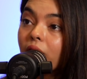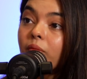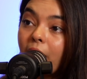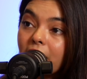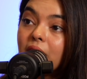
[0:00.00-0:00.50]

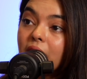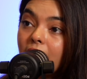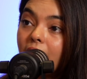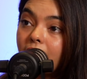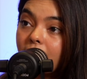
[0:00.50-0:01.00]
of my
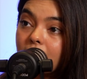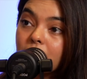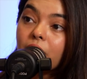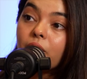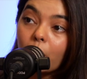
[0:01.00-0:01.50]
key
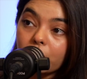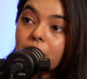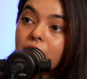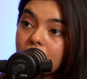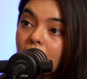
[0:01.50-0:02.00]
areas of
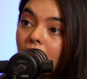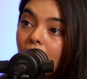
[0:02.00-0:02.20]
focus